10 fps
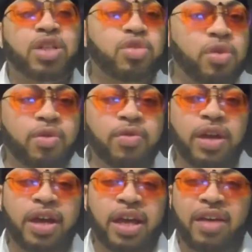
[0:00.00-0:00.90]
truth.
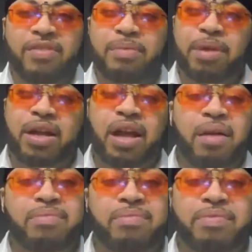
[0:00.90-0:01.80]
If it
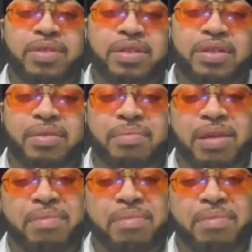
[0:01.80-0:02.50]
becomes me